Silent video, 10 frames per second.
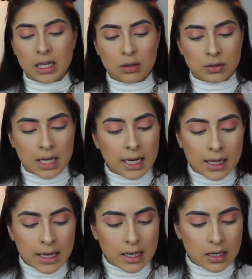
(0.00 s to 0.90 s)
Hills
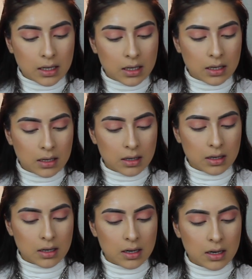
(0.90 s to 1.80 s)
highlight
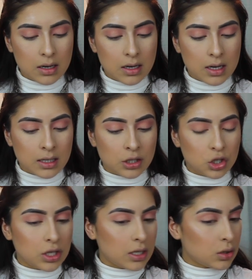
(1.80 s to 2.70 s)
in the
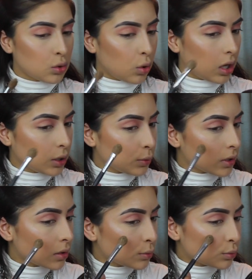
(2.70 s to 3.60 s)
shade So Hollywood.